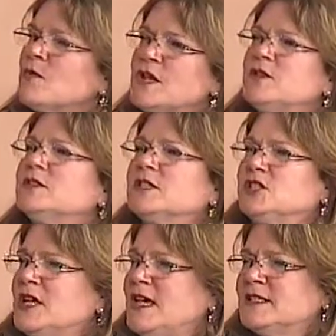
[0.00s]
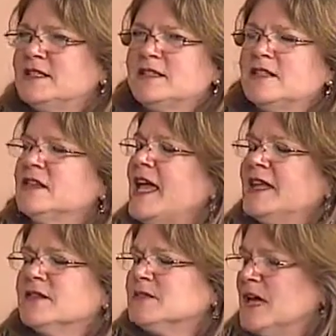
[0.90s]
do you suggest the
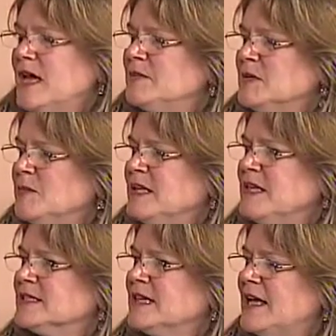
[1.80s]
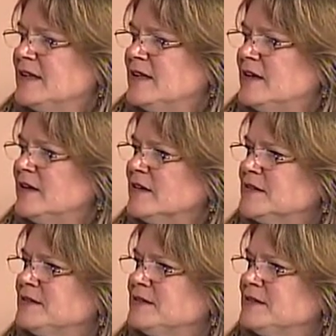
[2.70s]
length of time somebody gets out there?